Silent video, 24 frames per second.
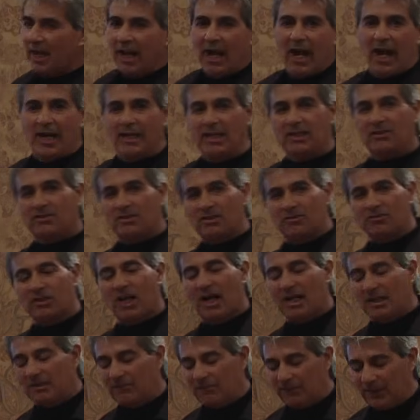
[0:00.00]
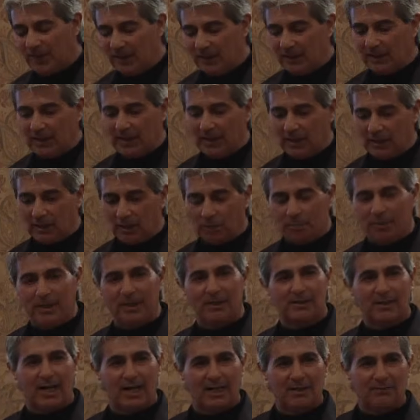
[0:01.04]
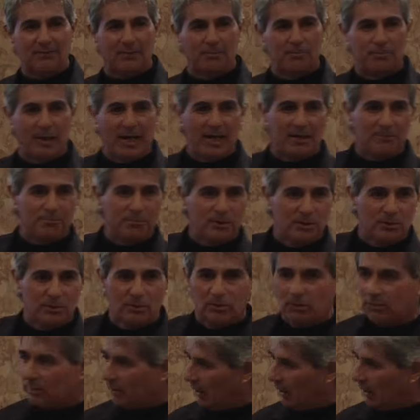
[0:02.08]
and he's just kind of feeling it a little bit, kind of a bed bugle,